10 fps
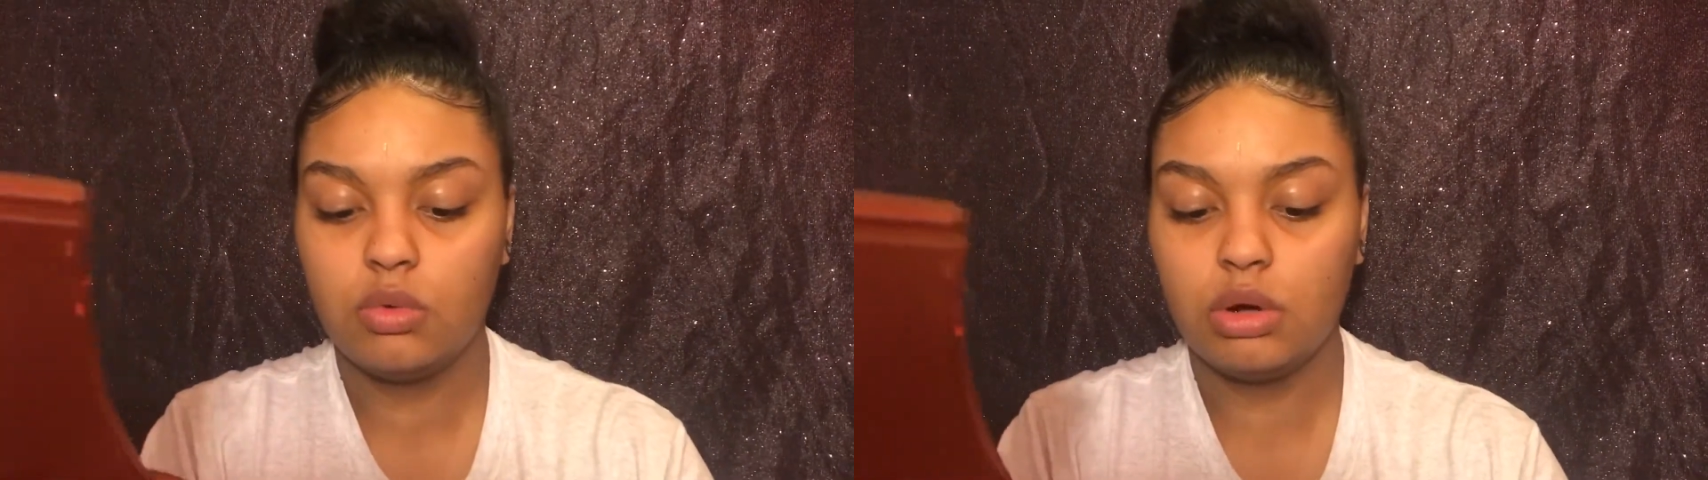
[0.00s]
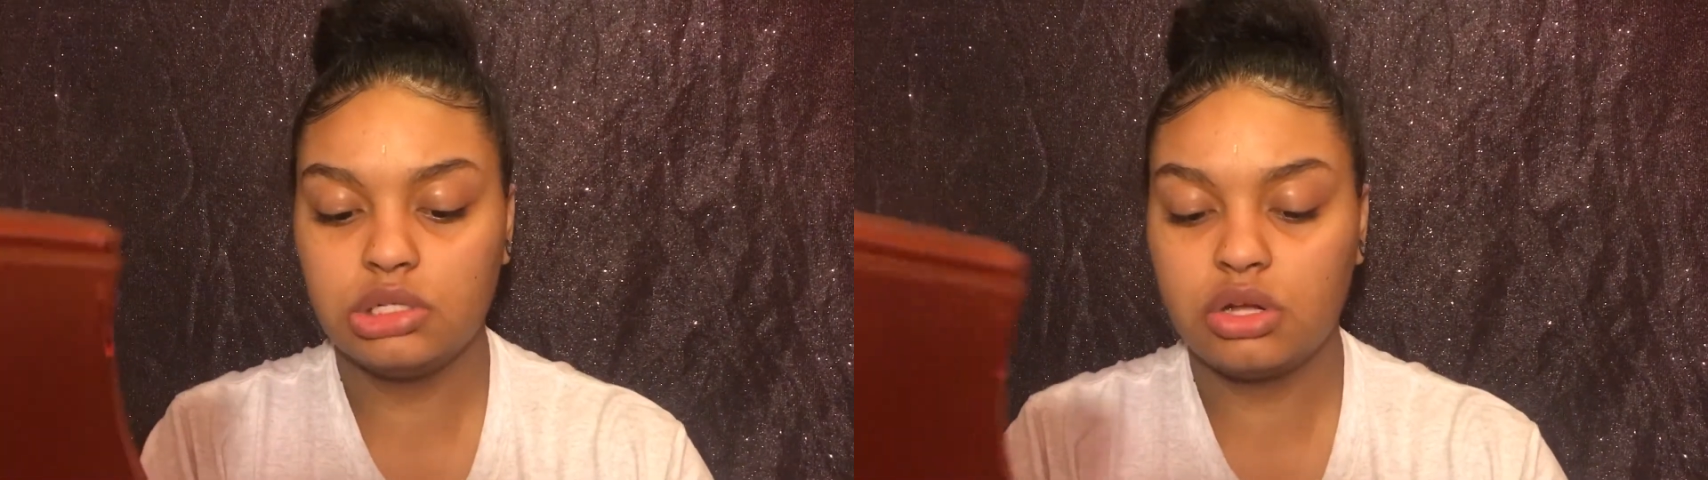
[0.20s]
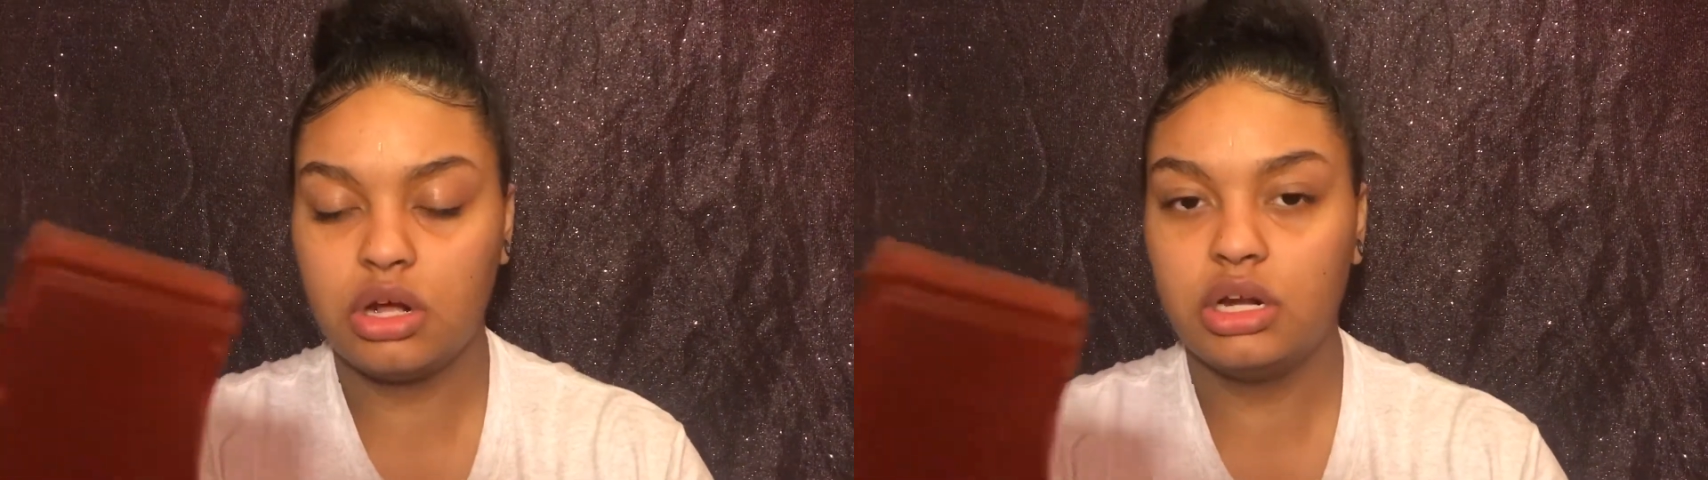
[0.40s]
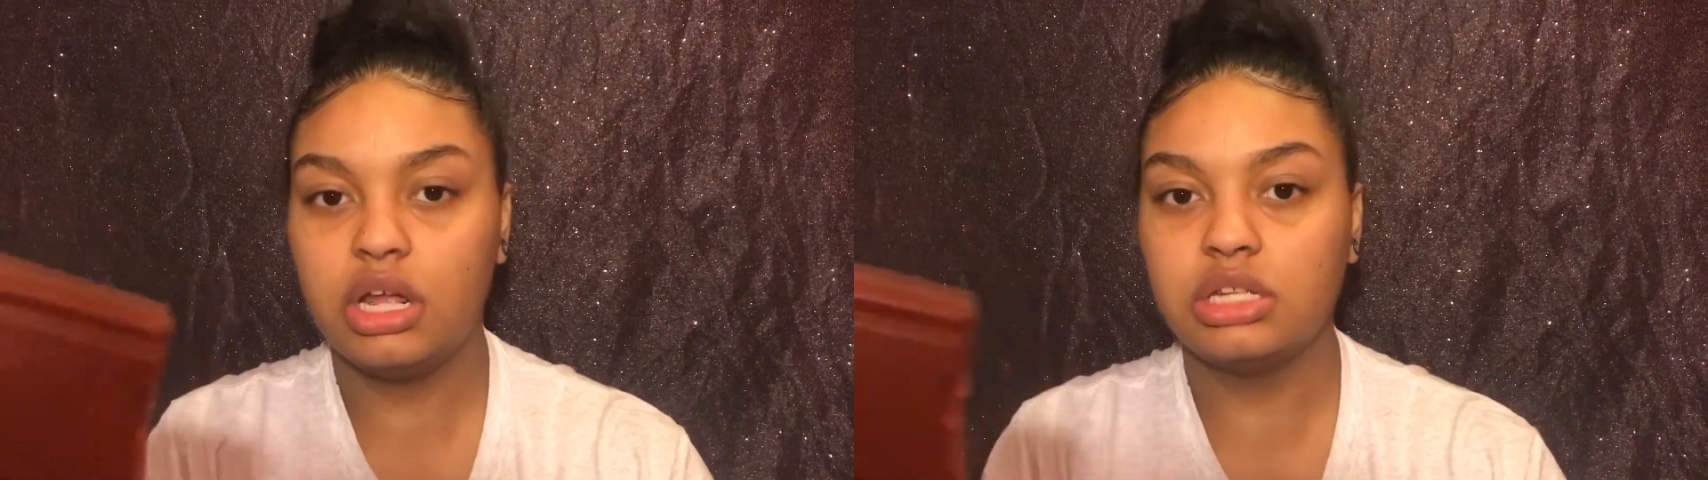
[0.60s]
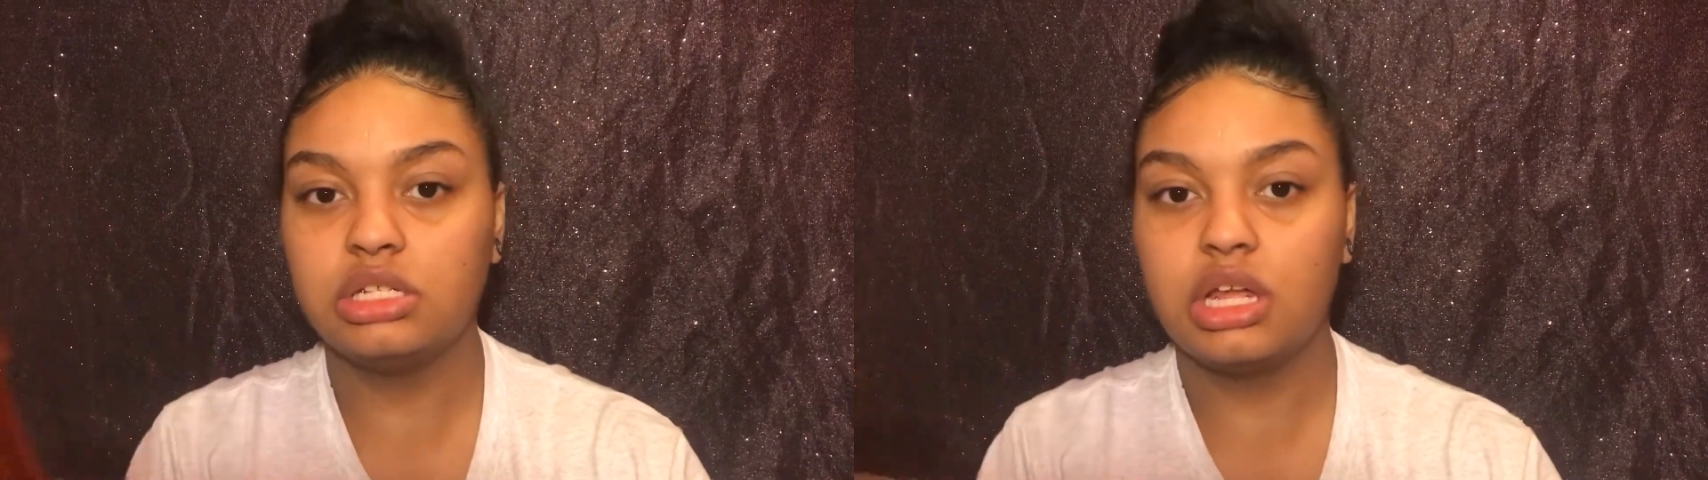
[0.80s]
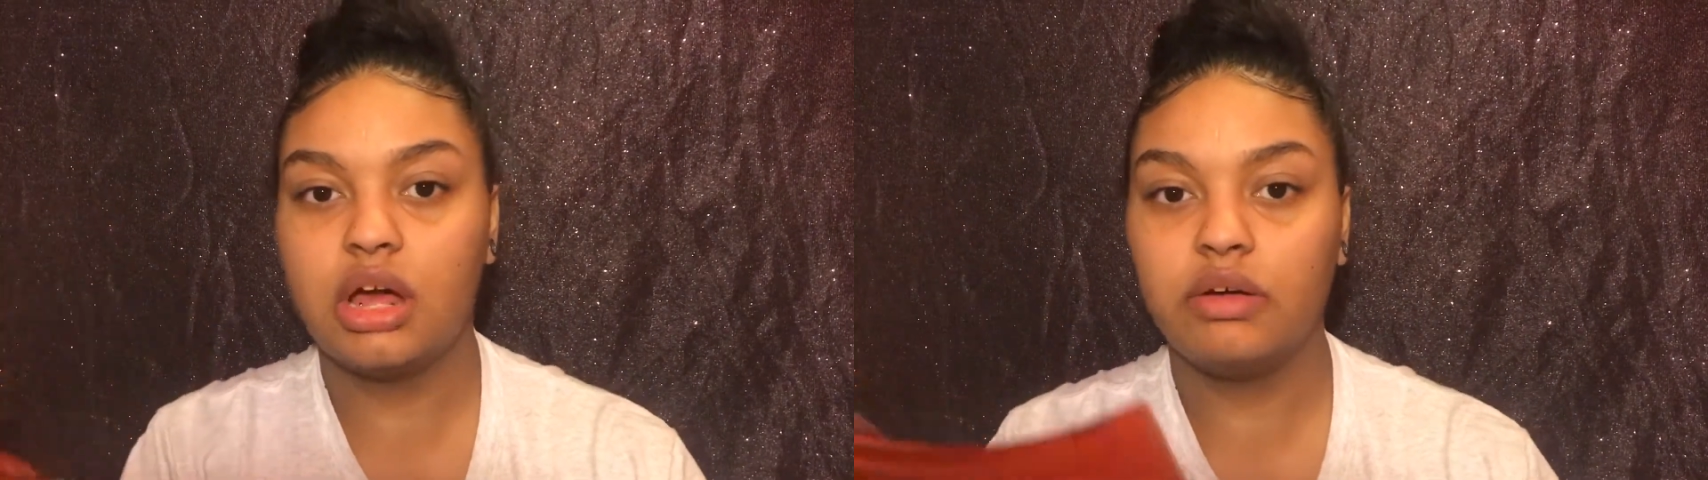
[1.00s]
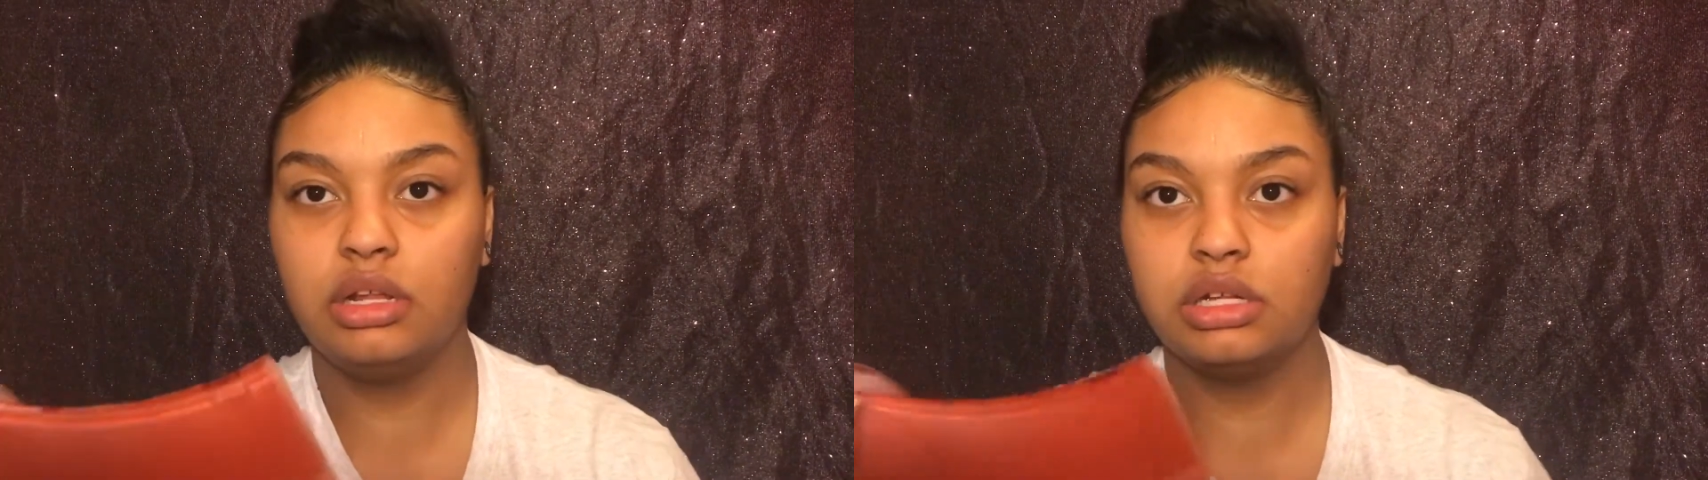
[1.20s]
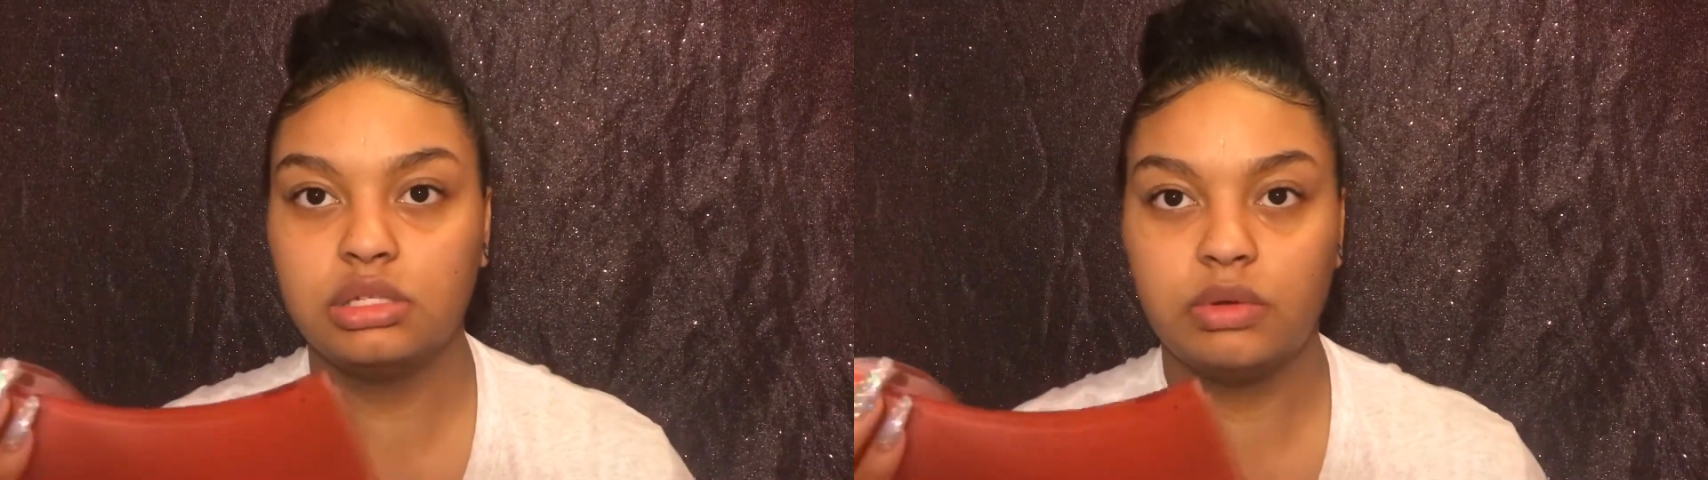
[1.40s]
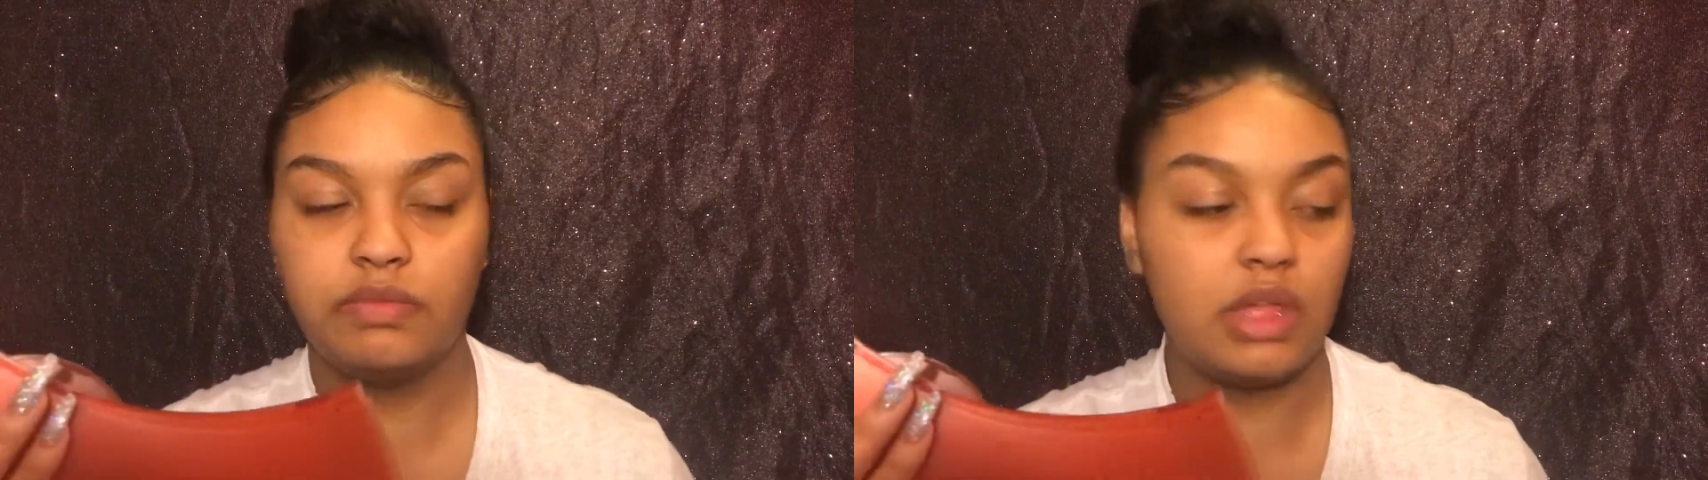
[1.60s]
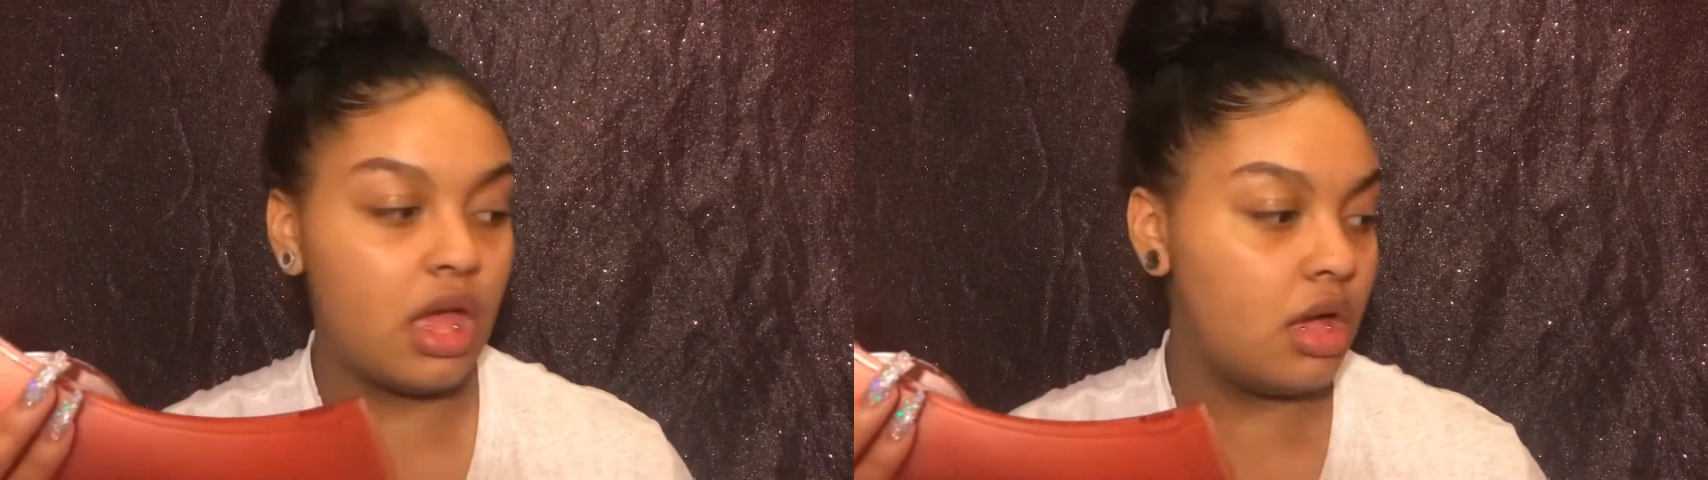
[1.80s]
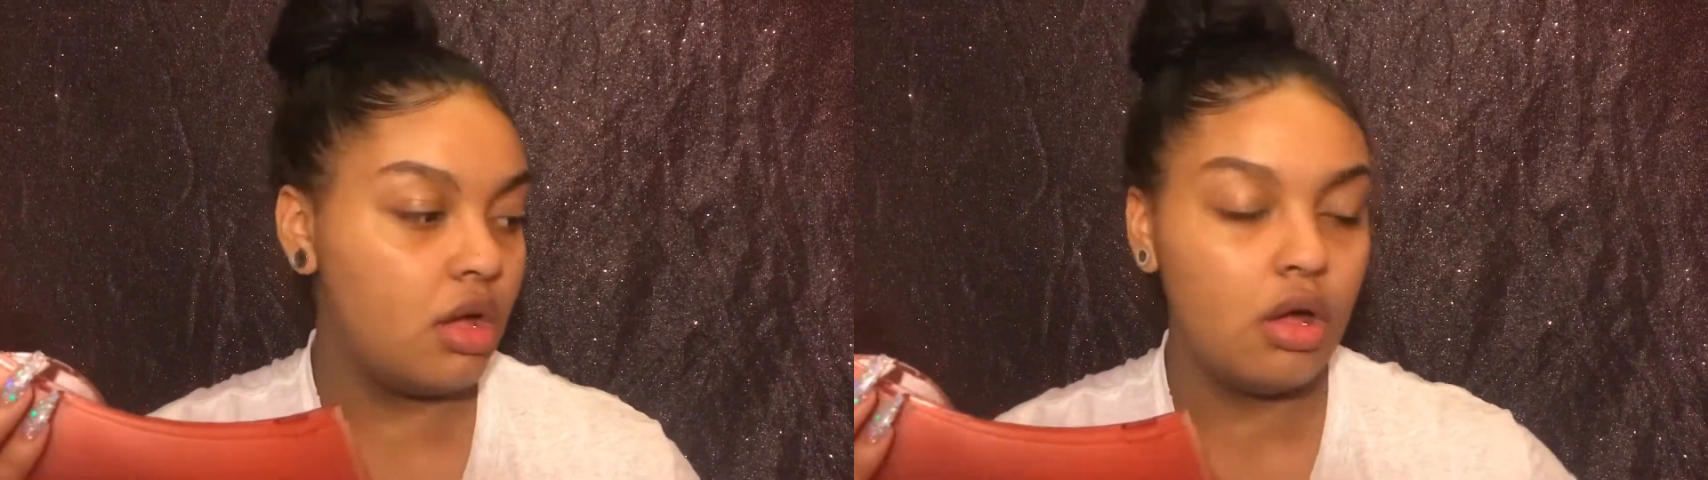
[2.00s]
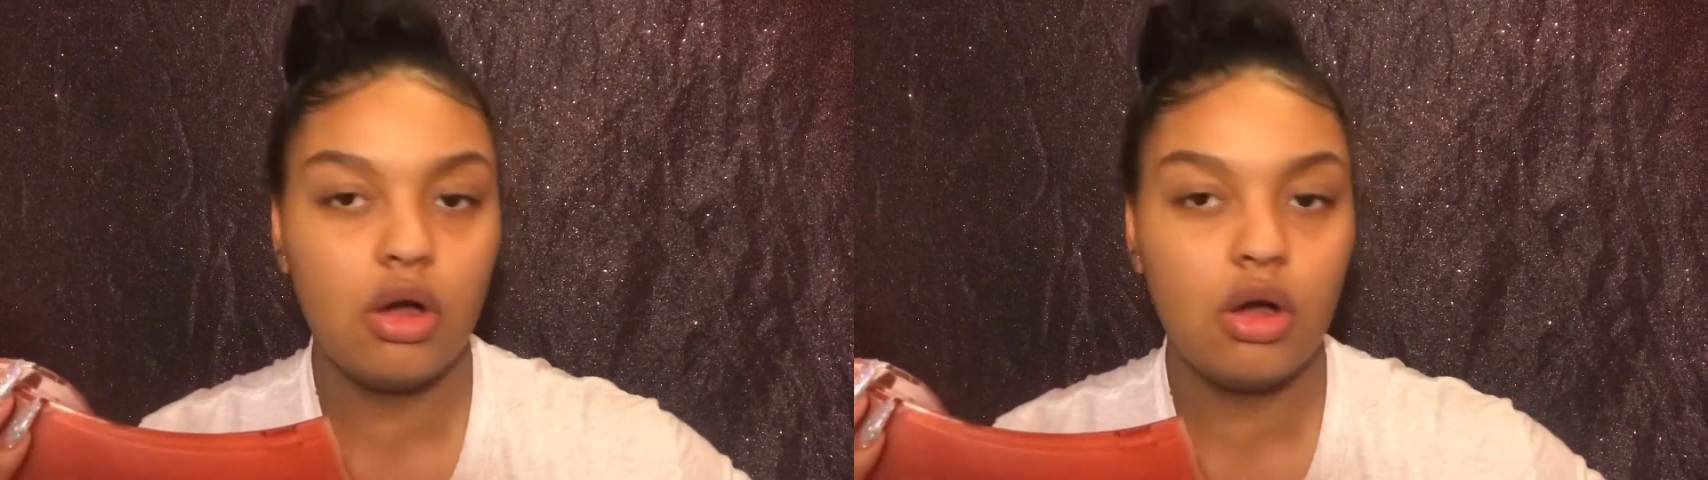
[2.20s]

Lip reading: ones on and see how it looks with that.